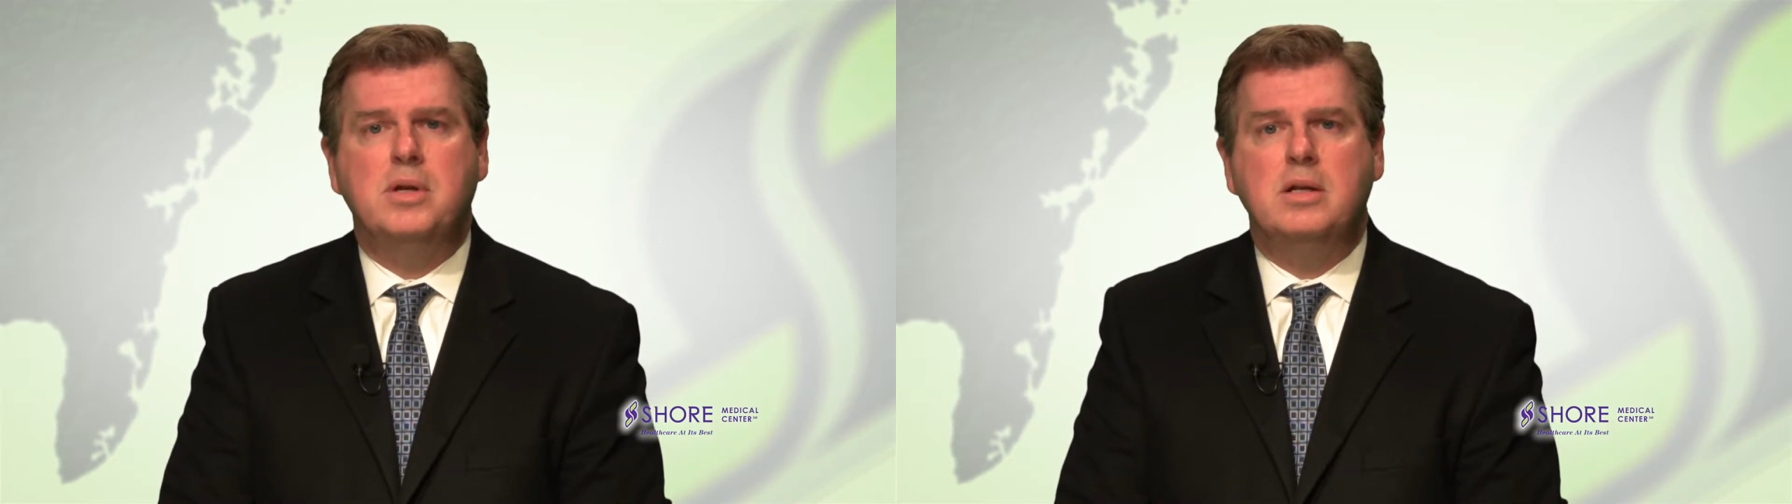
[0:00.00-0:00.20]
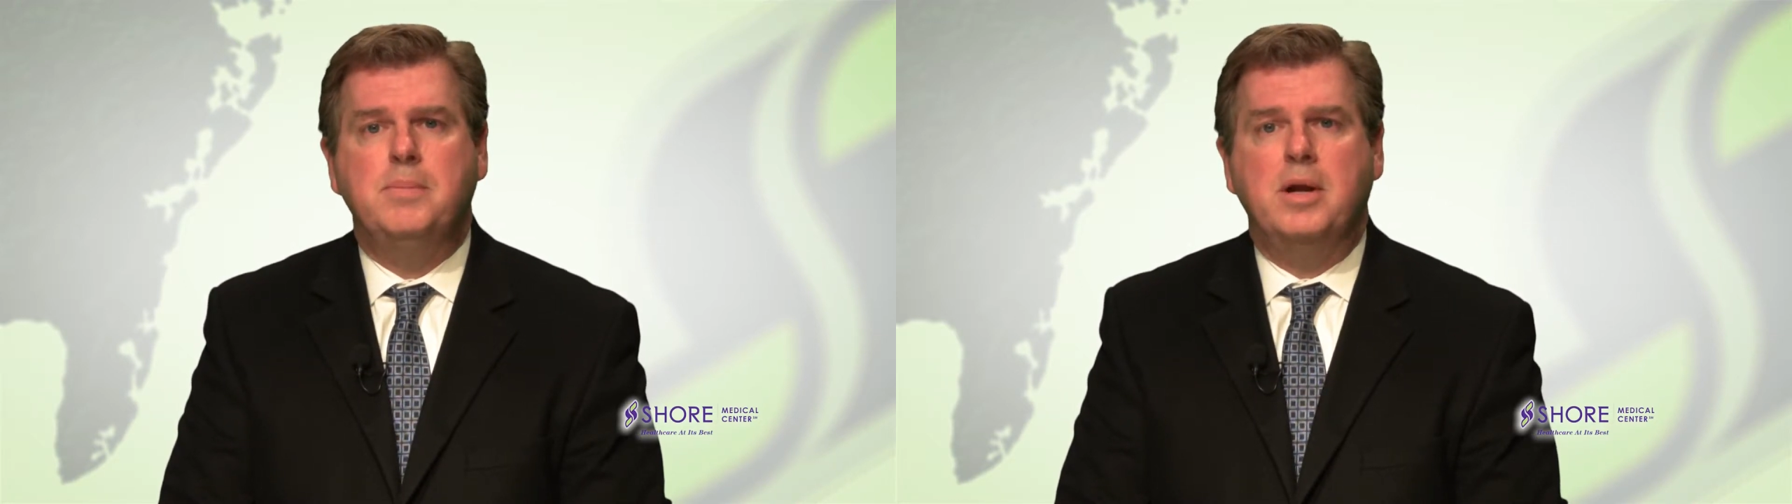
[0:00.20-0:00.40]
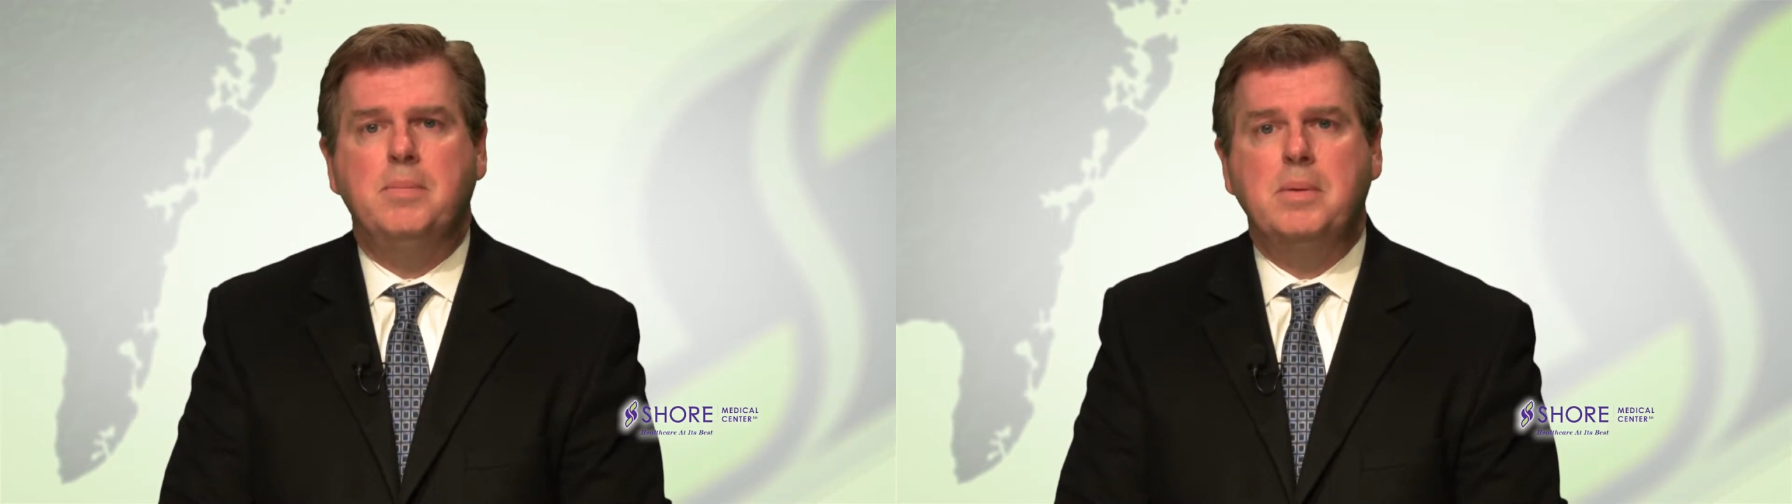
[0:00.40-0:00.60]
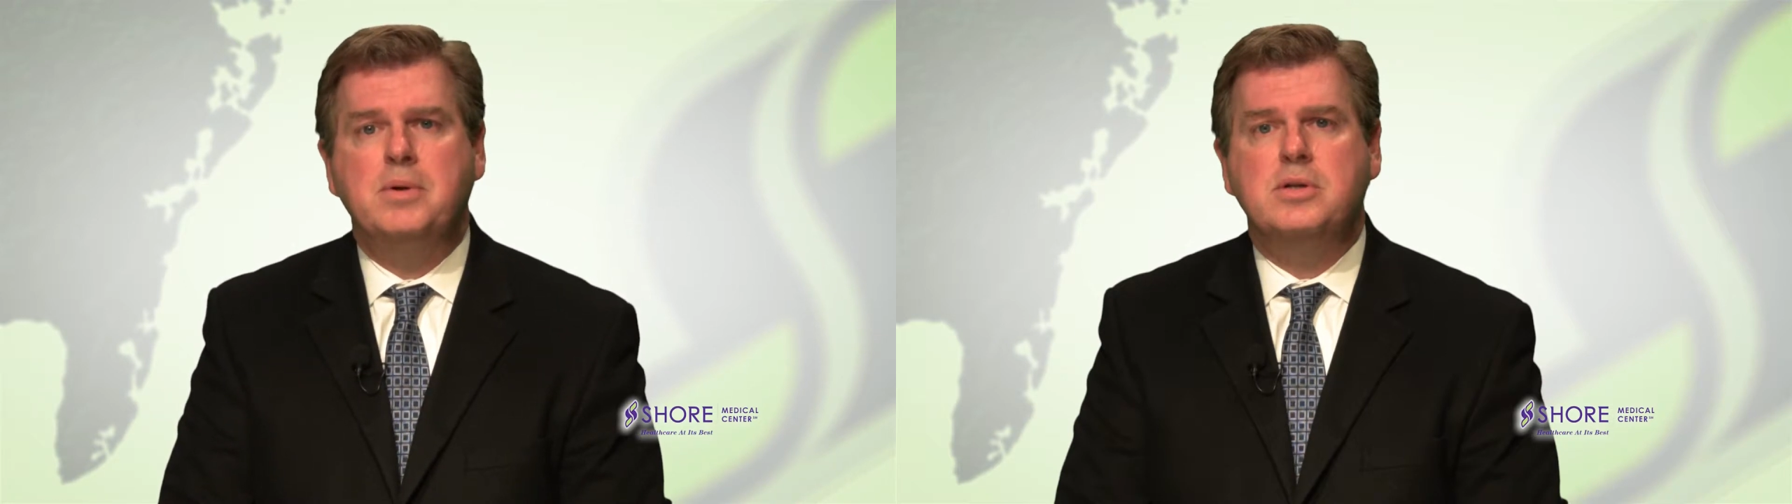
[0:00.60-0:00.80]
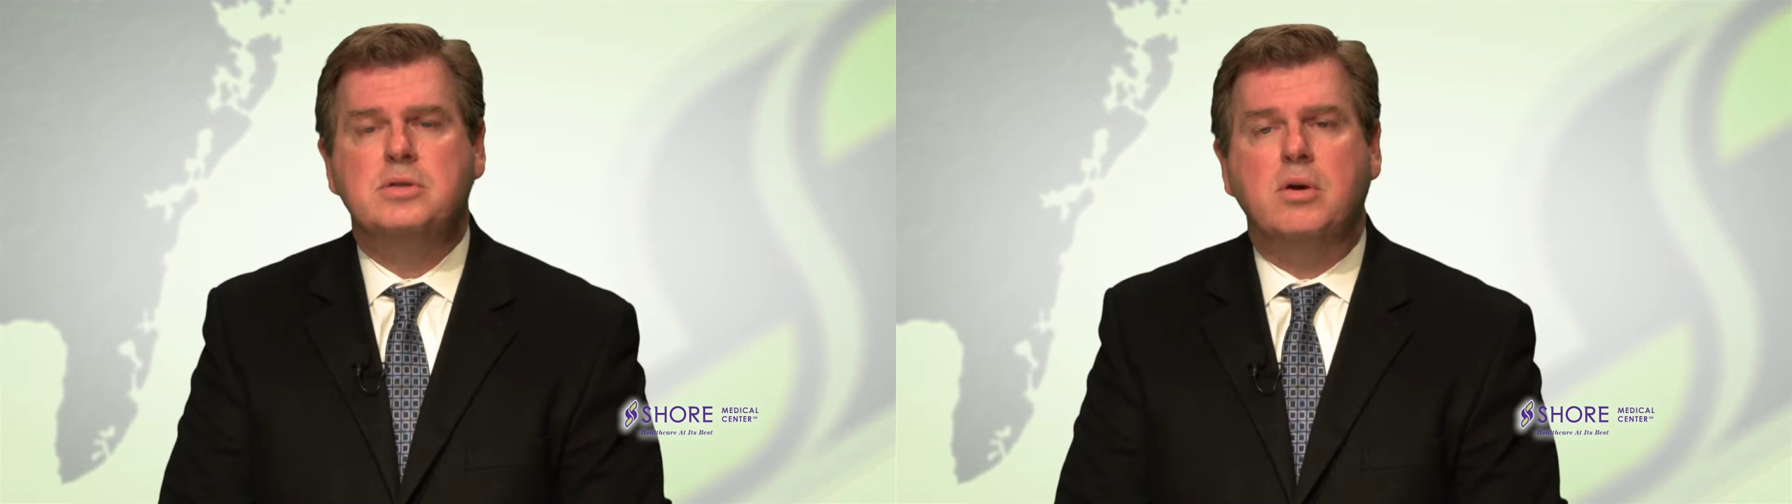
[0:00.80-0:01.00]
to independent people
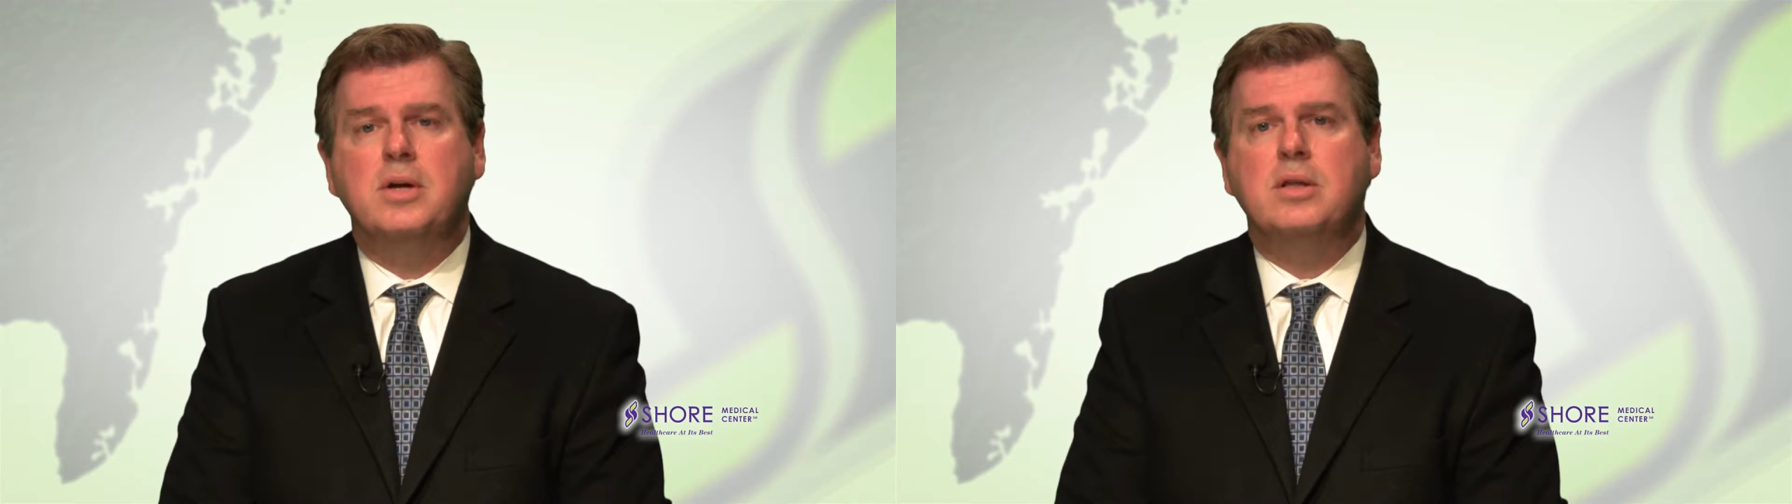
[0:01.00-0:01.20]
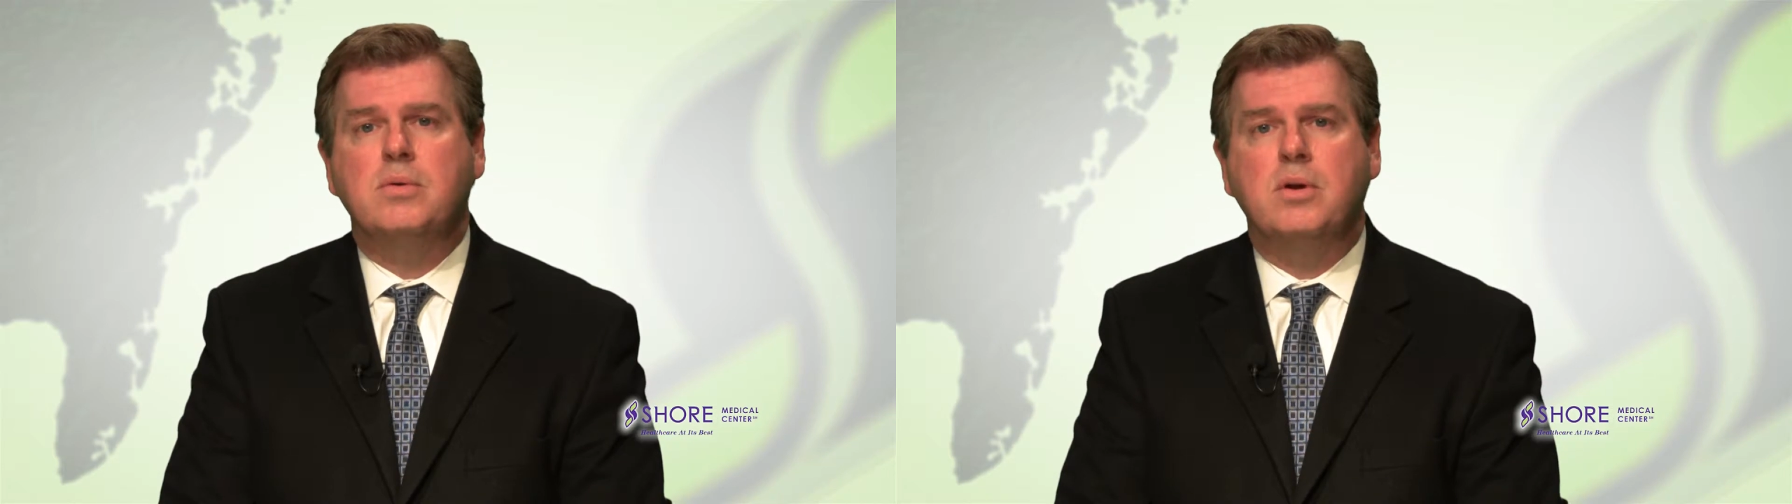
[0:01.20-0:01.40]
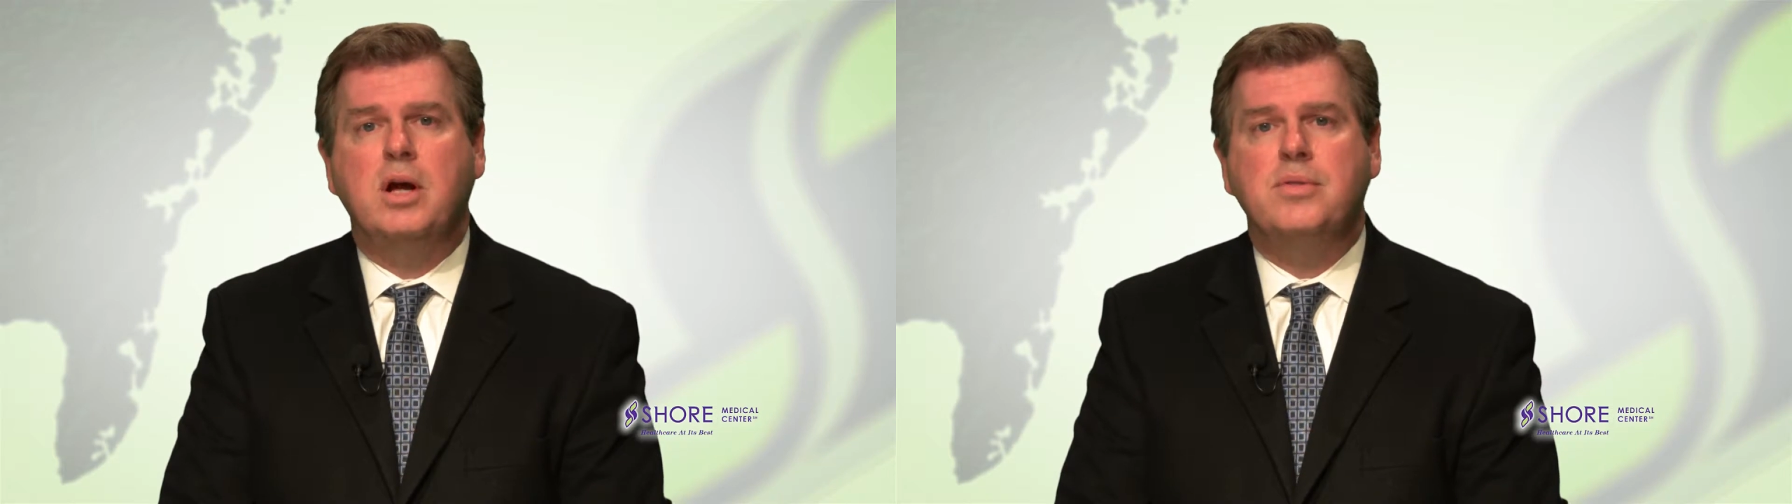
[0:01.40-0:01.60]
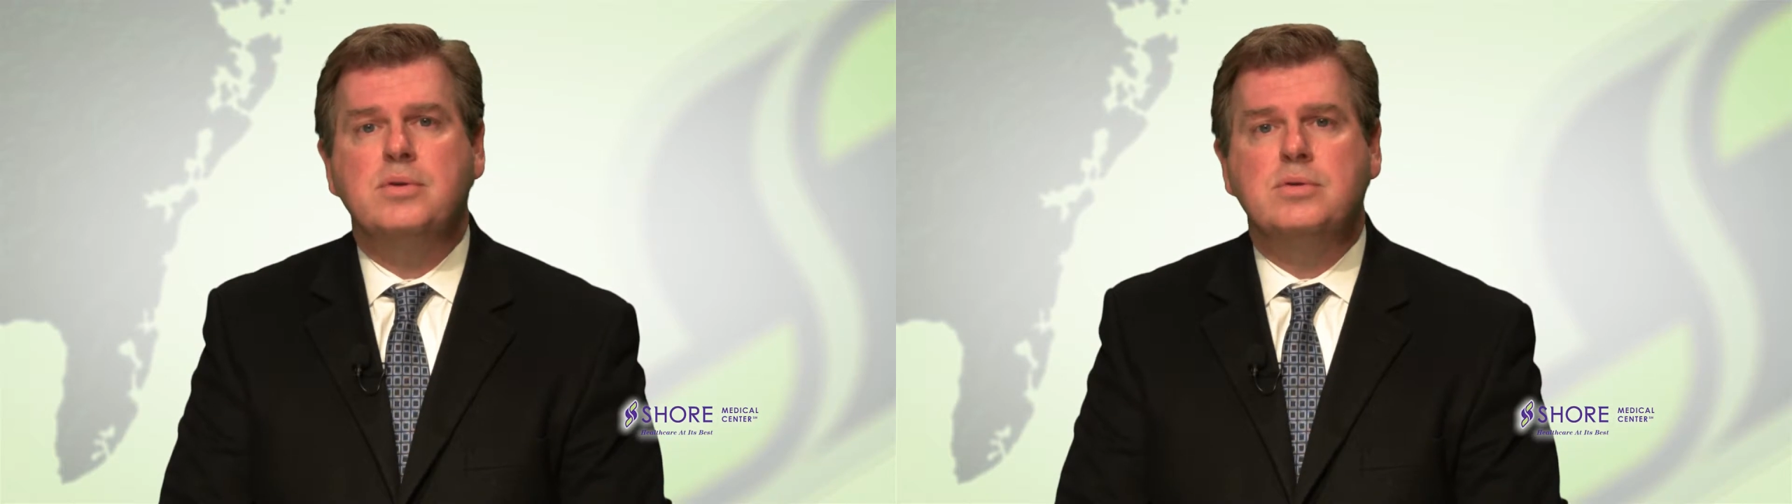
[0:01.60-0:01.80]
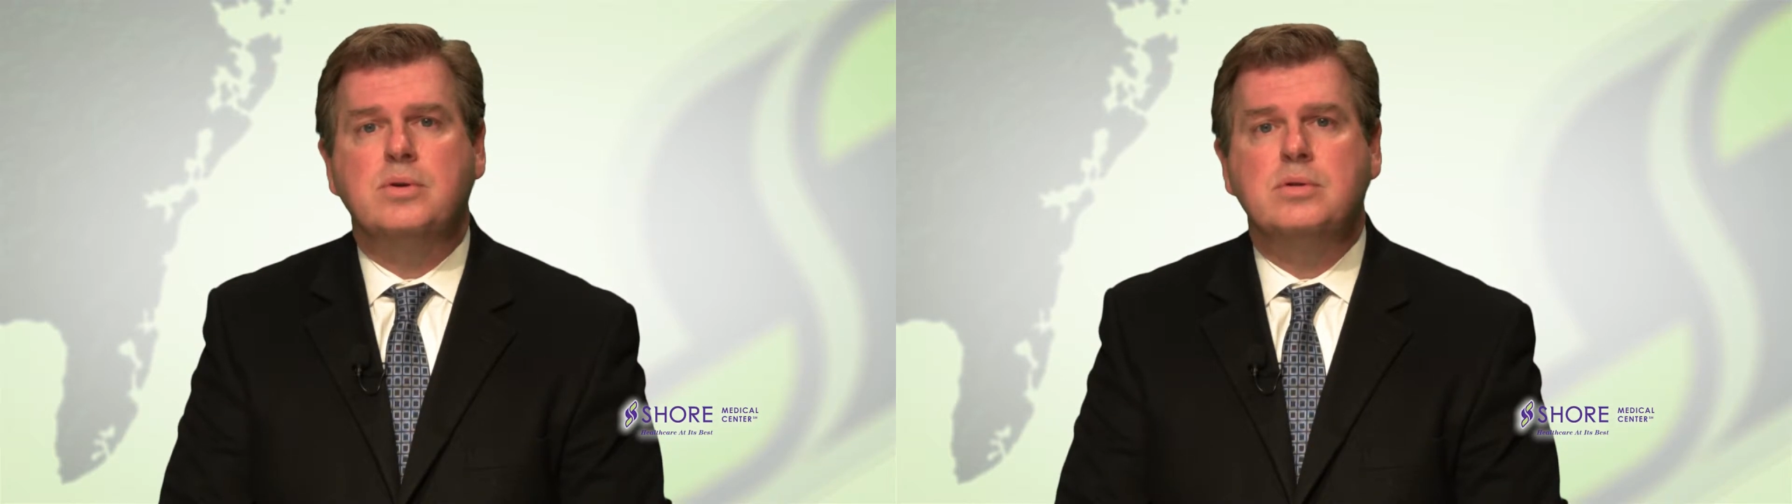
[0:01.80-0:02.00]
to just go get their own health
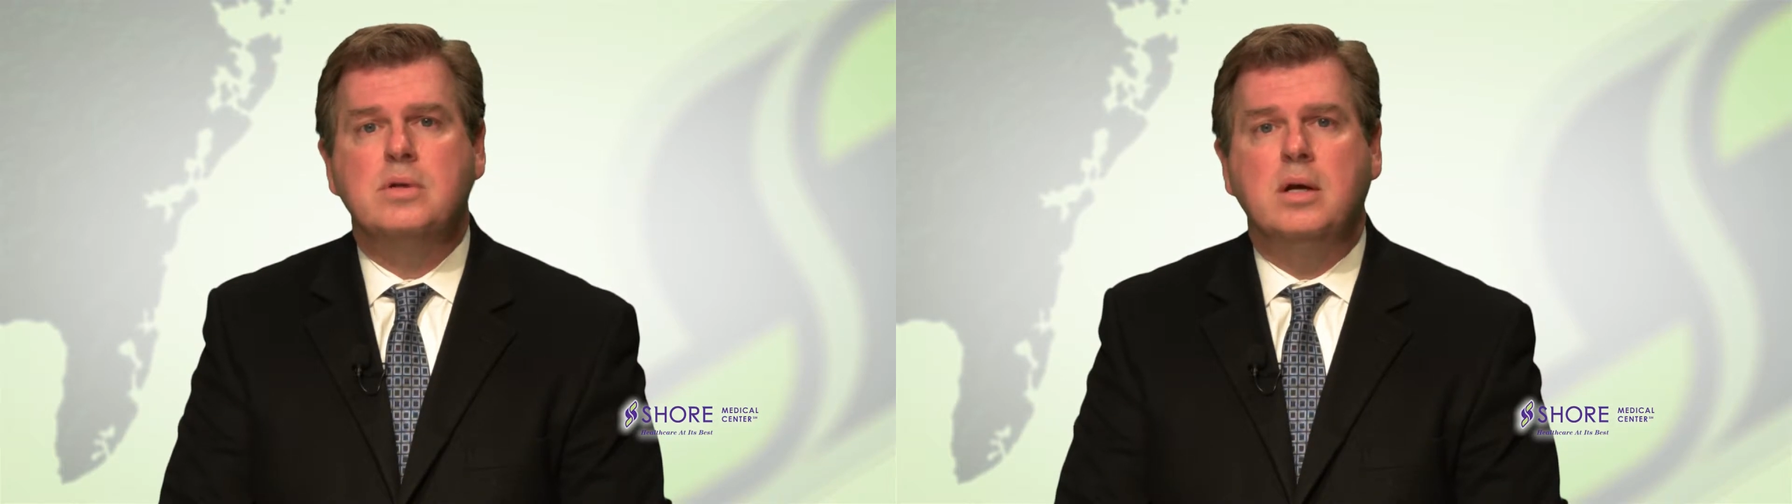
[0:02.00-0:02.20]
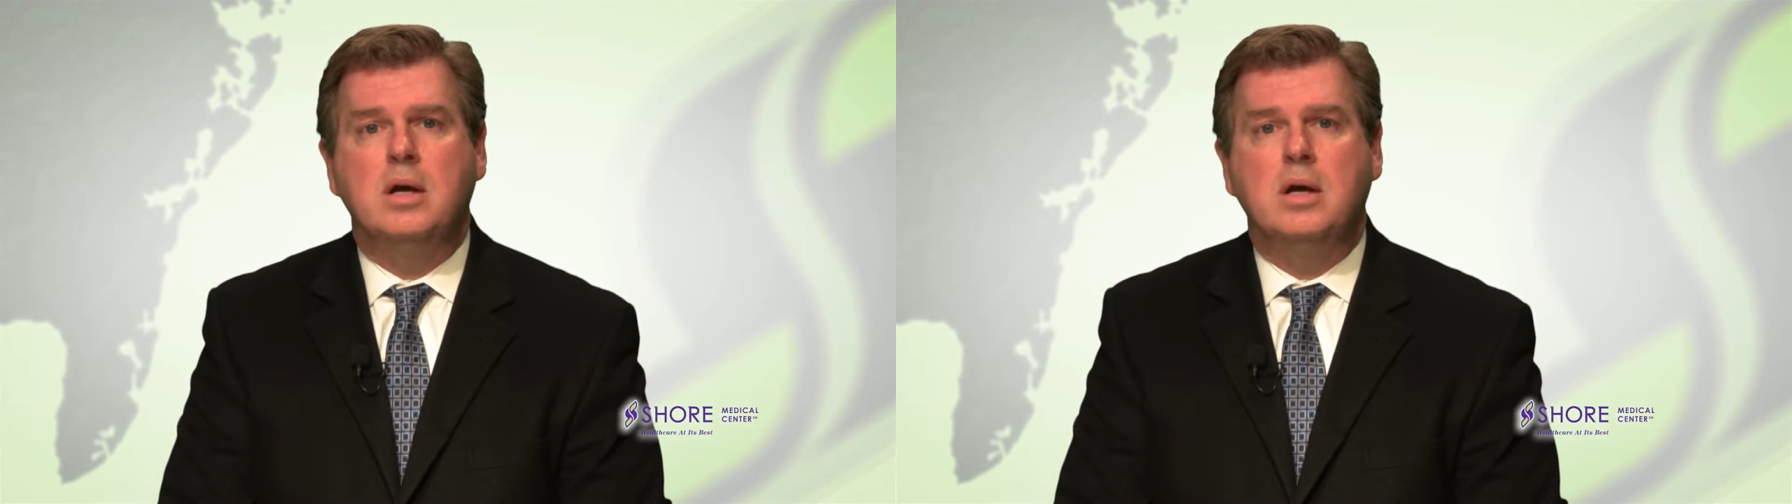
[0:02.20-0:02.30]
insurance,